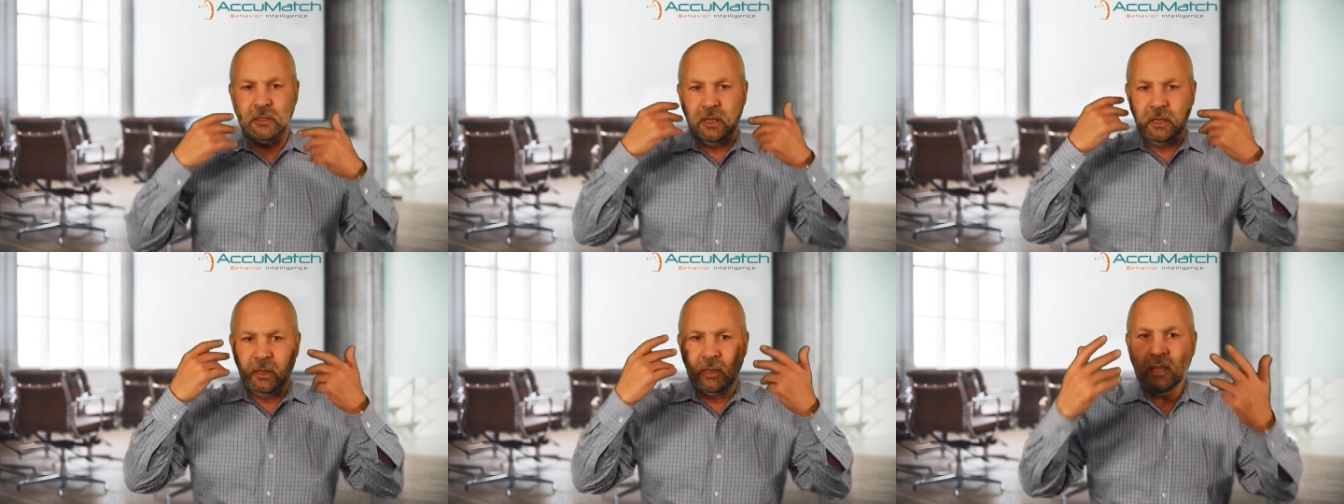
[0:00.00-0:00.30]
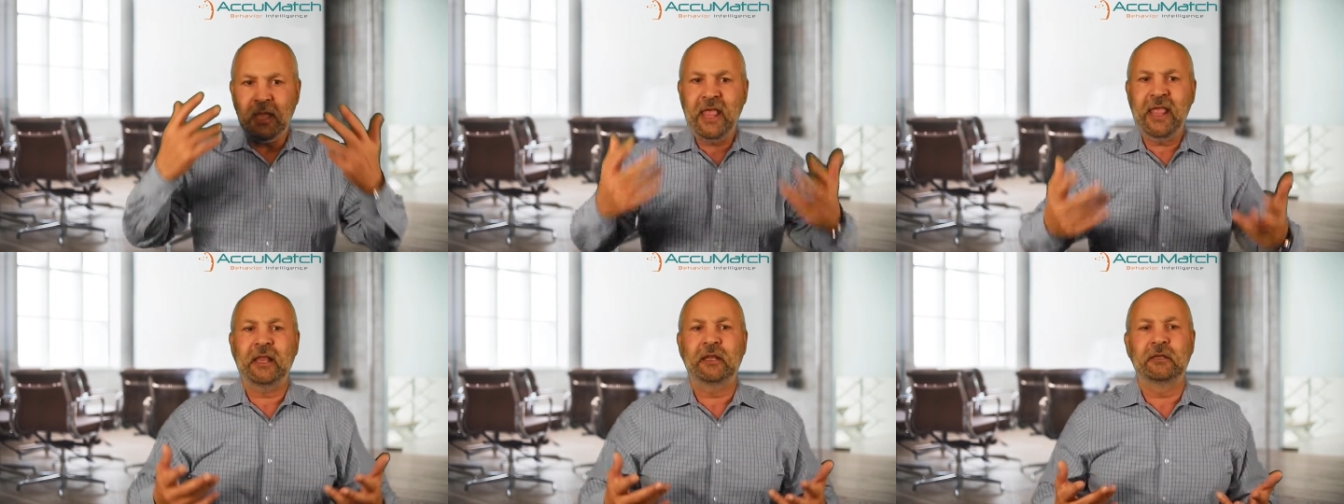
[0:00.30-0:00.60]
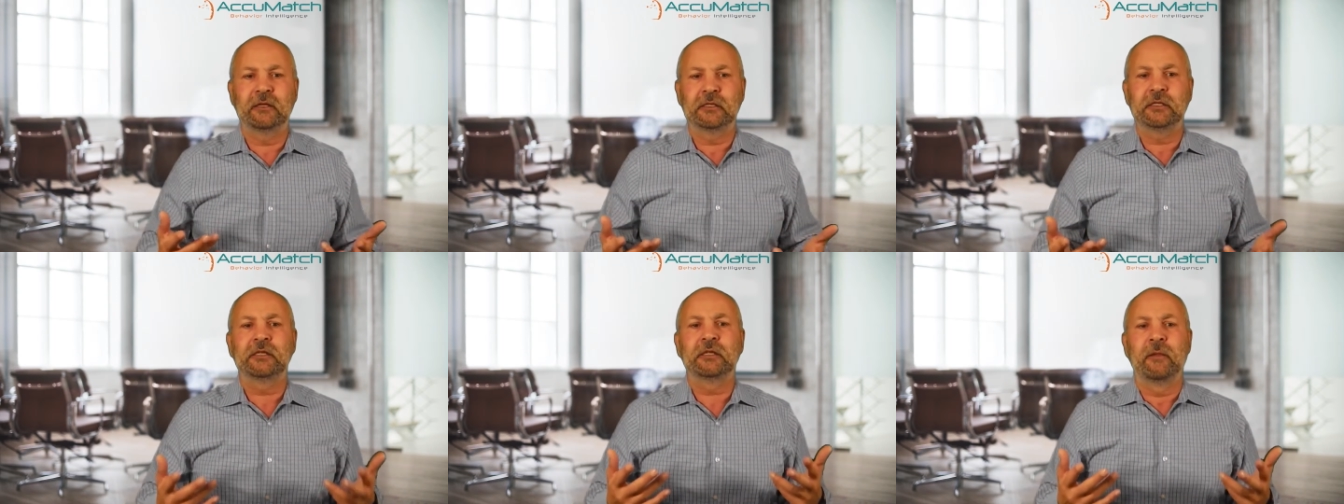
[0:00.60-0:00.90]

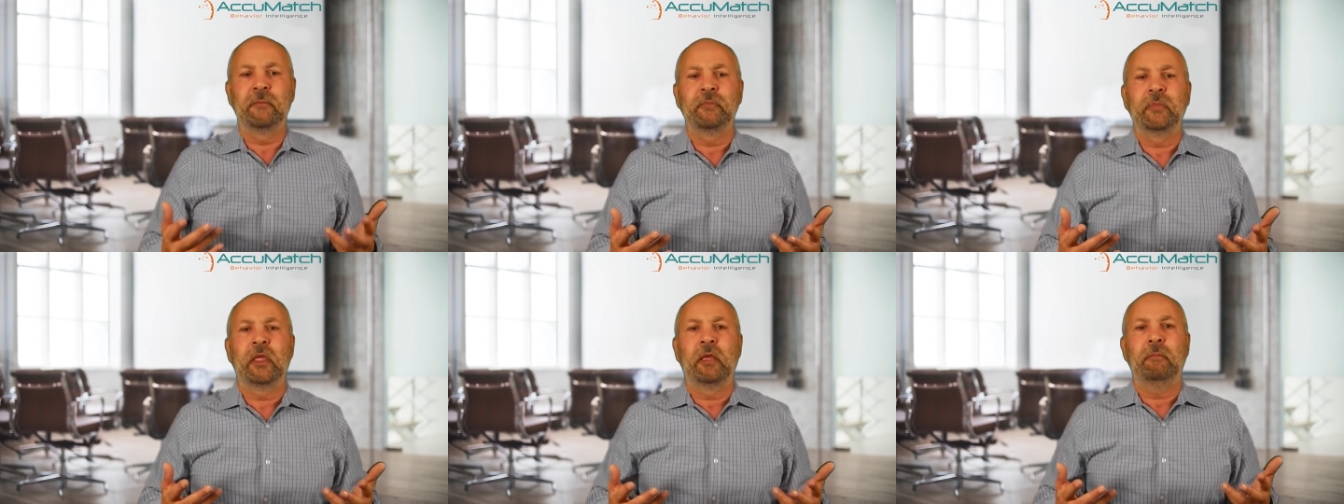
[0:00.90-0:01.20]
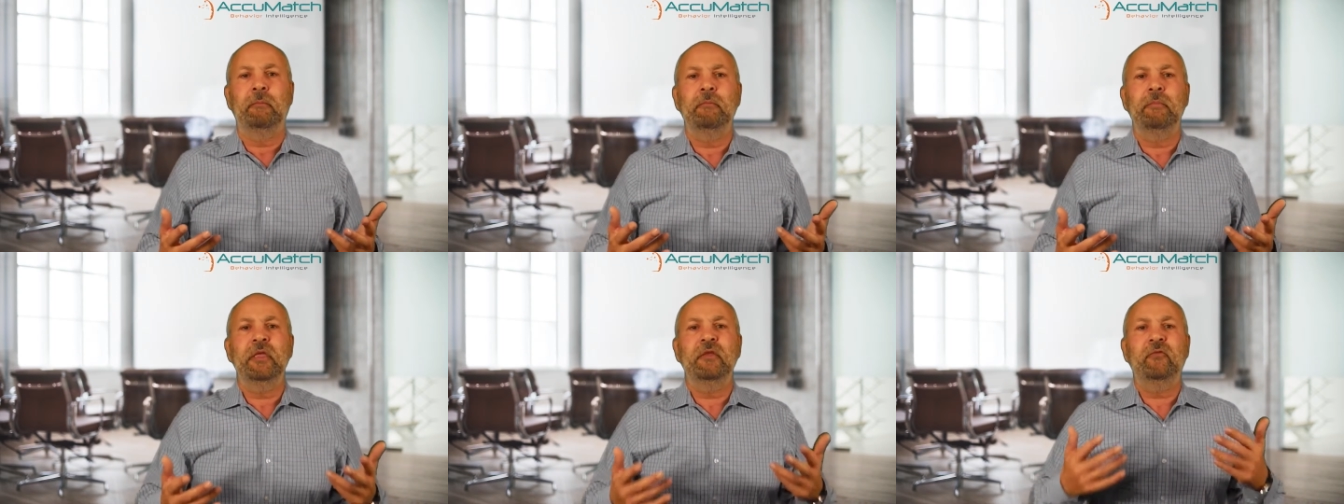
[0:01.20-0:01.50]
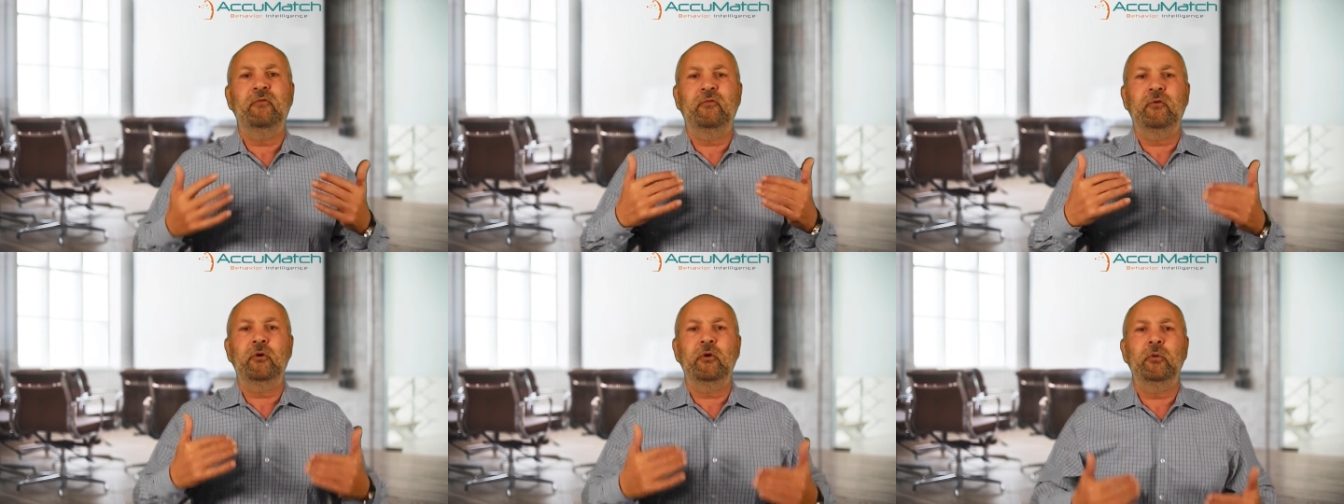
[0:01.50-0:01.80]
lens
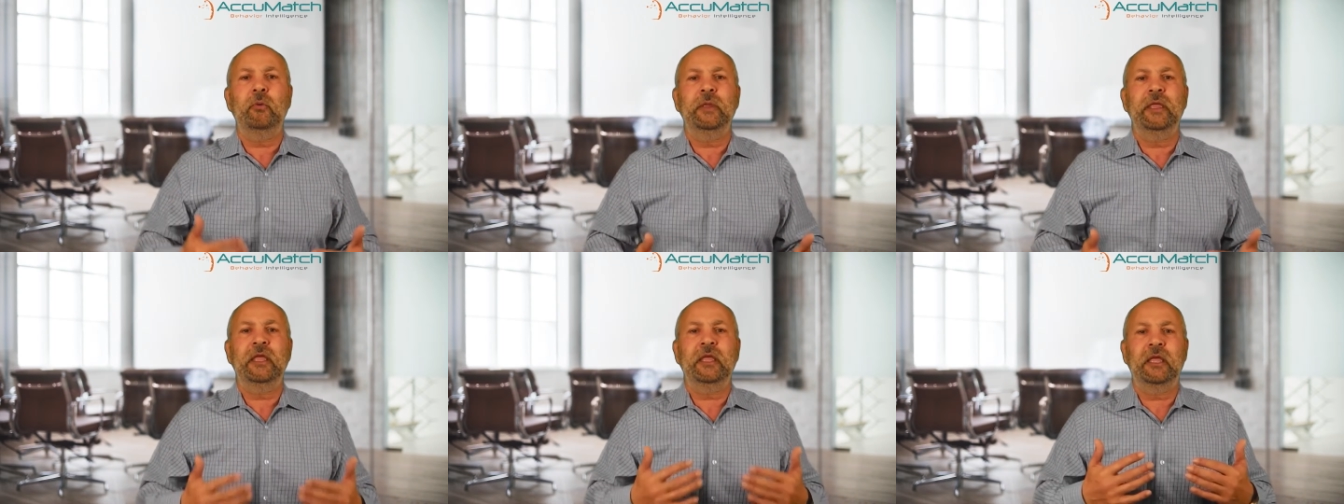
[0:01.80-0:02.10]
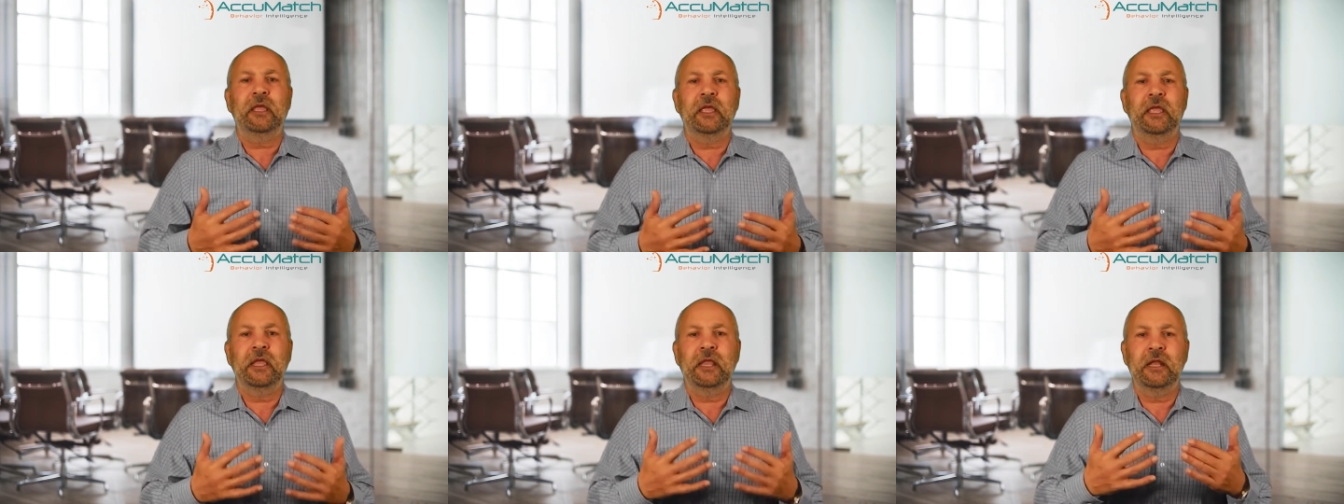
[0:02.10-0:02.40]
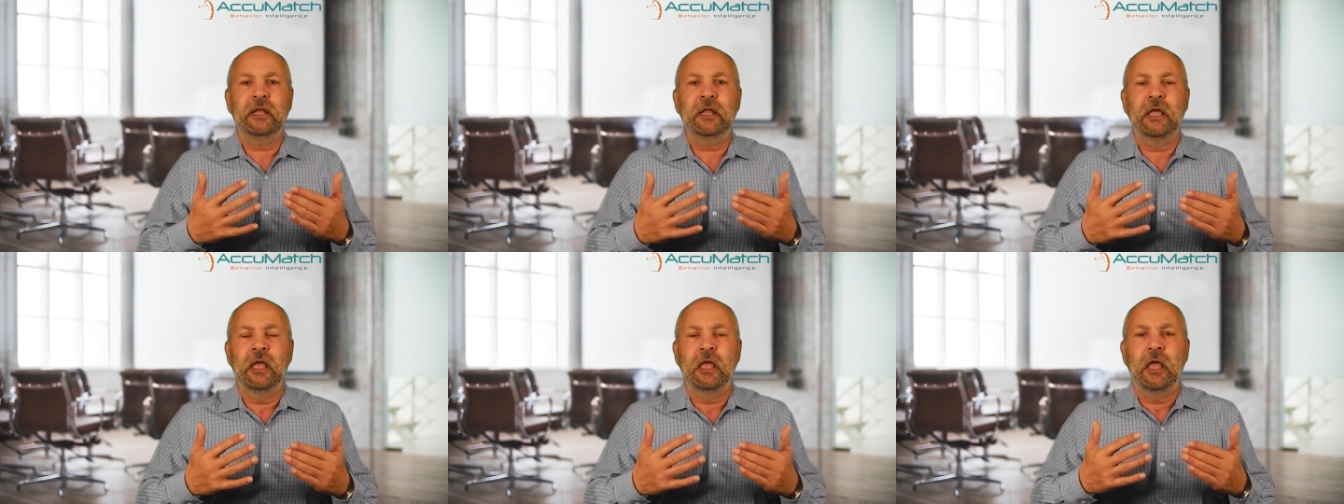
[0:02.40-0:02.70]
before we
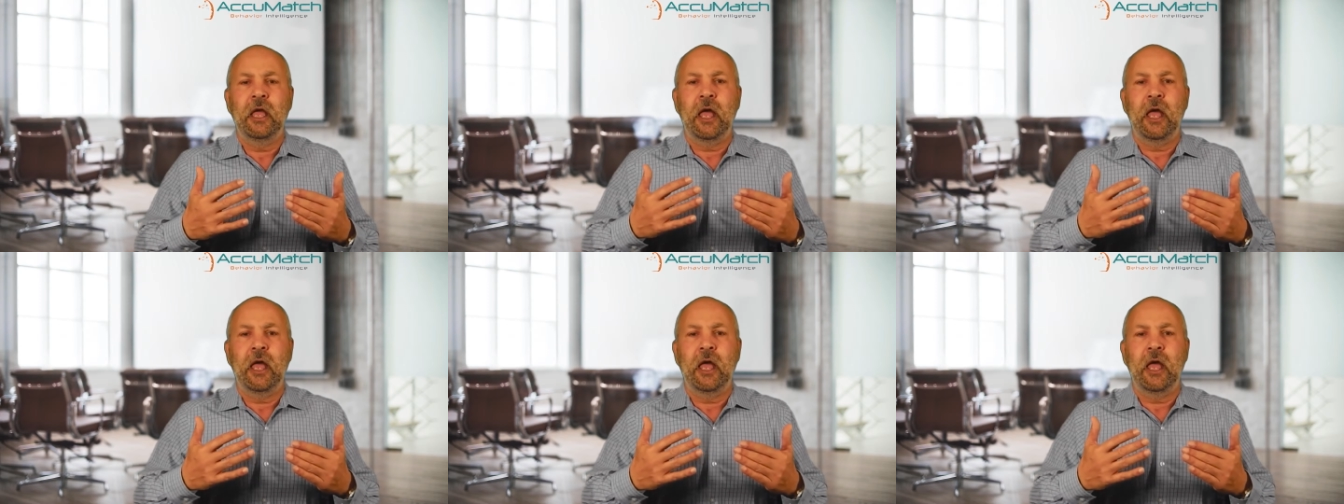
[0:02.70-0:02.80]
can